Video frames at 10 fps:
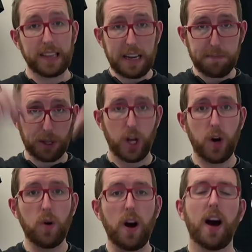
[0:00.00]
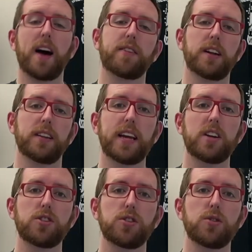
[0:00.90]
the link below, I've got a
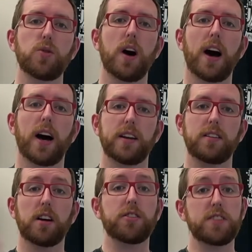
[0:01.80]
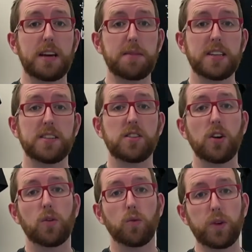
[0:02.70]
link to Dr. Damian's
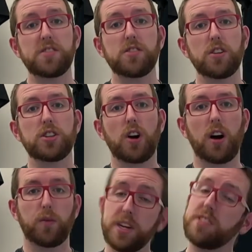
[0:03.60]
research on